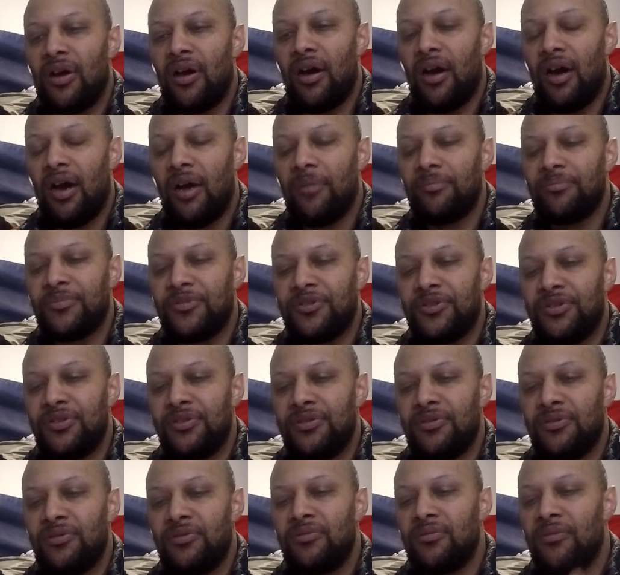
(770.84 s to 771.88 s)
up
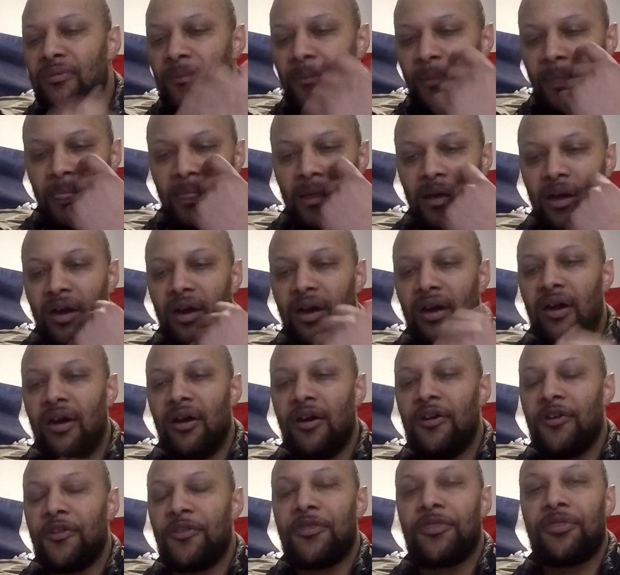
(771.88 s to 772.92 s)
to
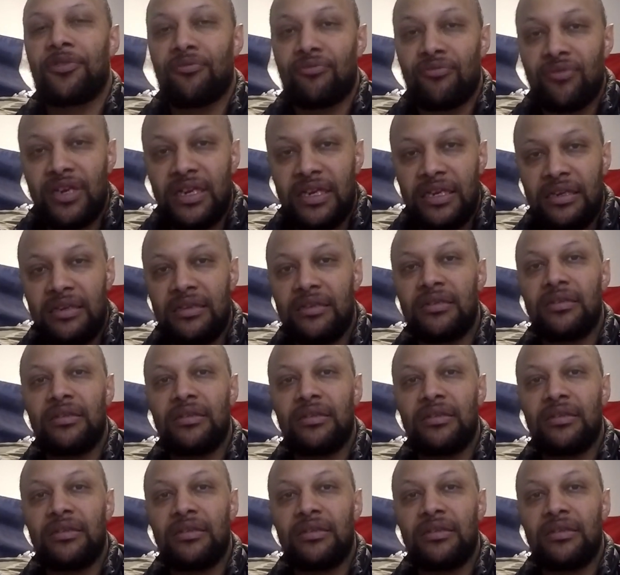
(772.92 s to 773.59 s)
3